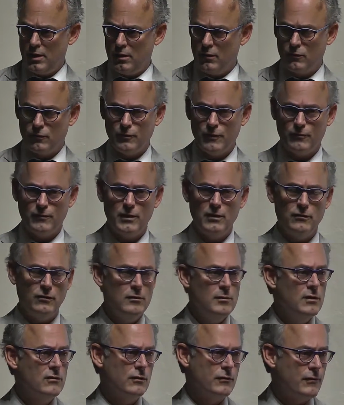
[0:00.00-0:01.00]
in his 50s,
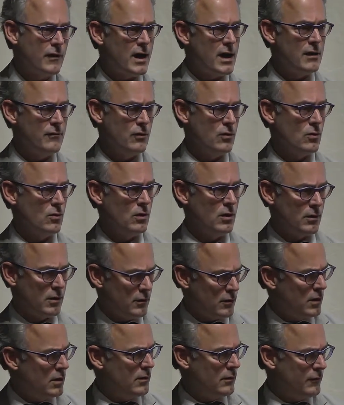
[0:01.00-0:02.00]
he meets a five year
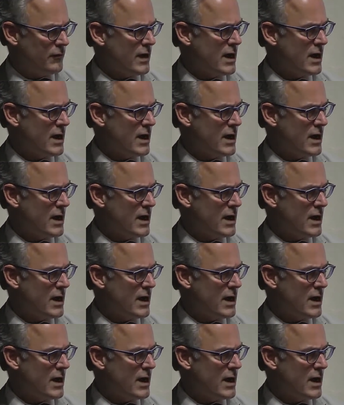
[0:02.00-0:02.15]
old,